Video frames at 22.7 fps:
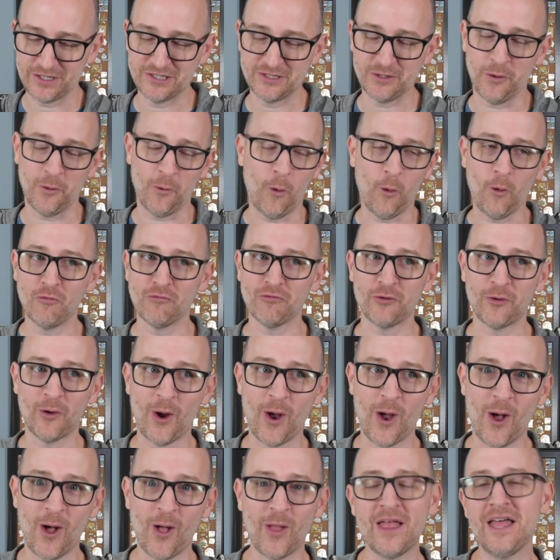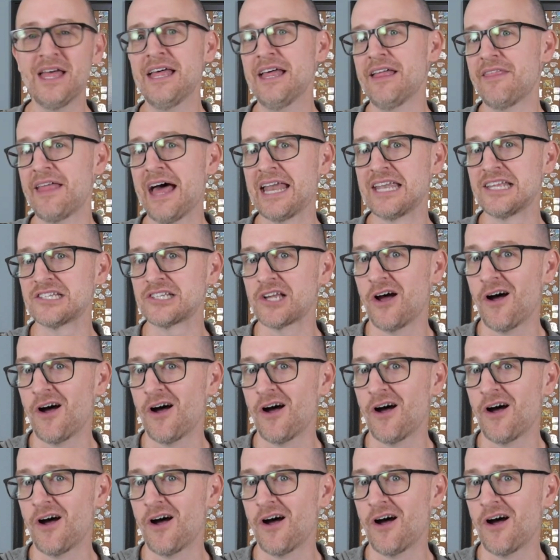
So overall, that is